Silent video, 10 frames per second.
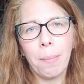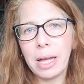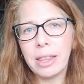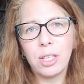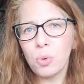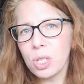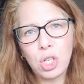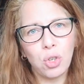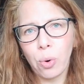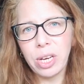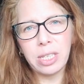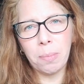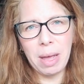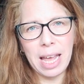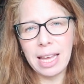but this was a joy
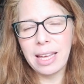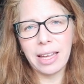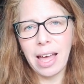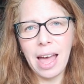to make.